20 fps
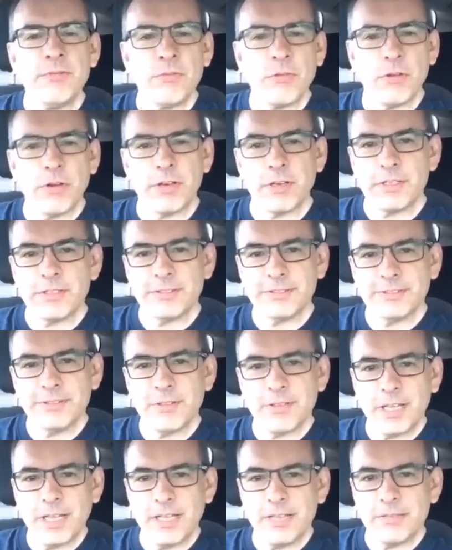Like when you leave
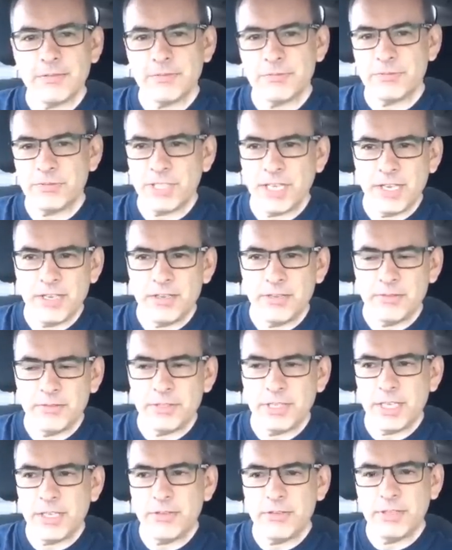work, okay,
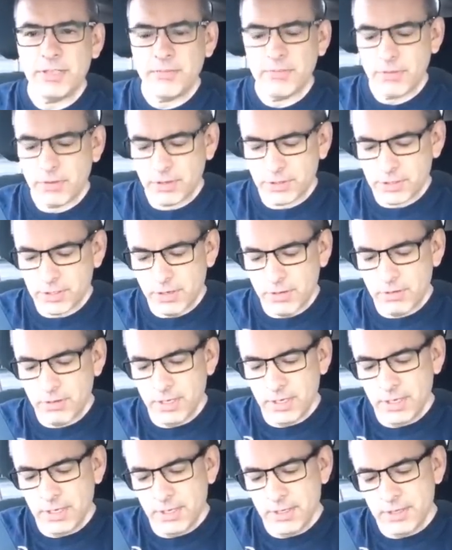say you
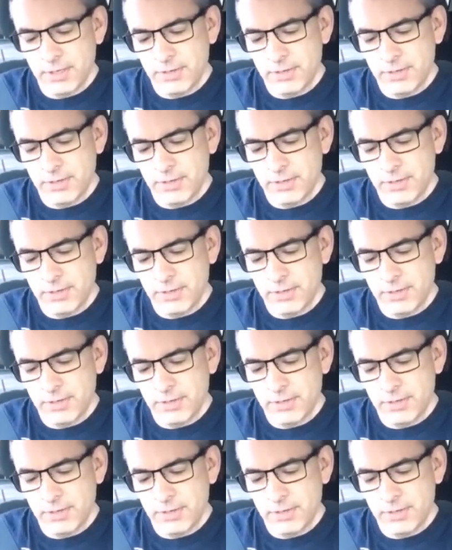leave work.